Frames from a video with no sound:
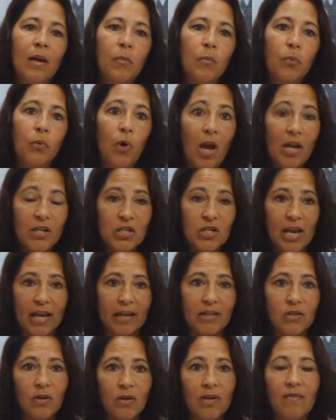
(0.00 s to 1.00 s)

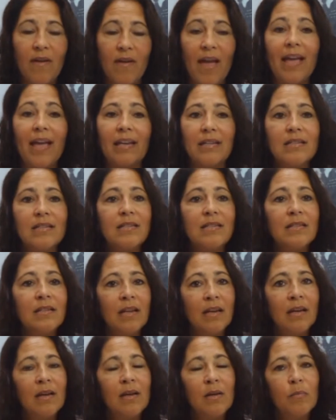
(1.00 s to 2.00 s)
project or event,
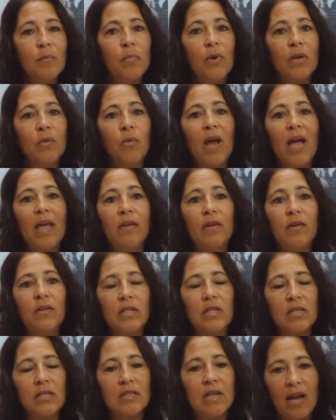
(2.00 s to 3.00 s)
but rather
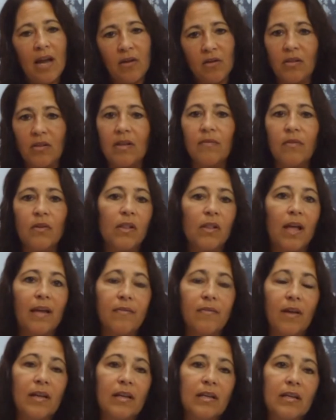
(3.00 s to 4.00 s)
just how you live your
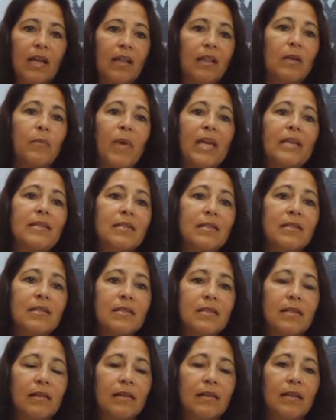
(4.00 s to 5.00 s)
life on a daily
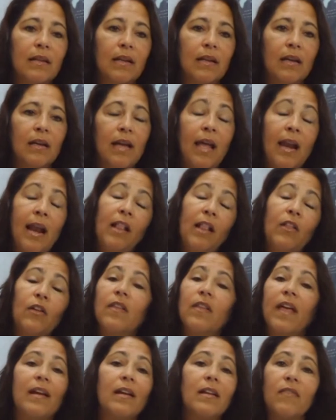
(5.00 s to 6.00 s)
basis. And I
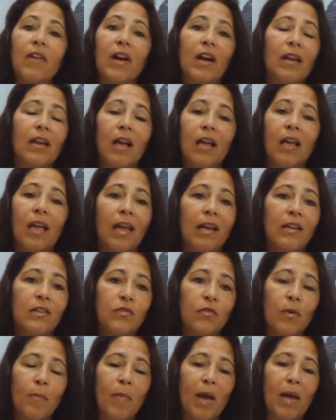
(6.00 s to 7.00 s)
learned that at a very young
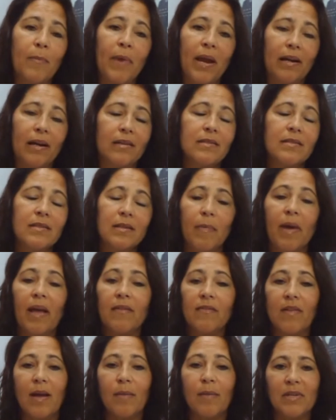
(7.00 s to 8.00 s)
age from my parents and
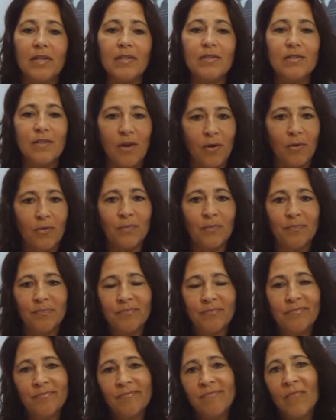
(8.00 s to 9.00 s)
my family. So
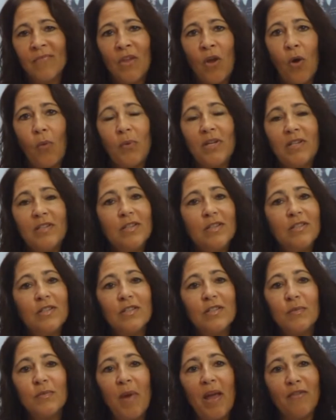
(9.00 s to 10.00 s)
hoping to
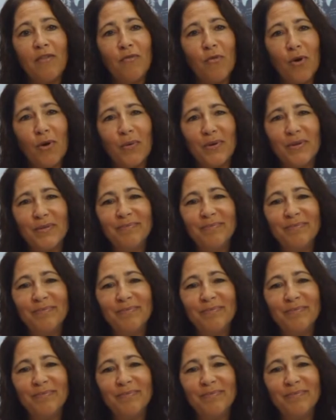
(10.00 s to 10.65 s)
just pay it forward.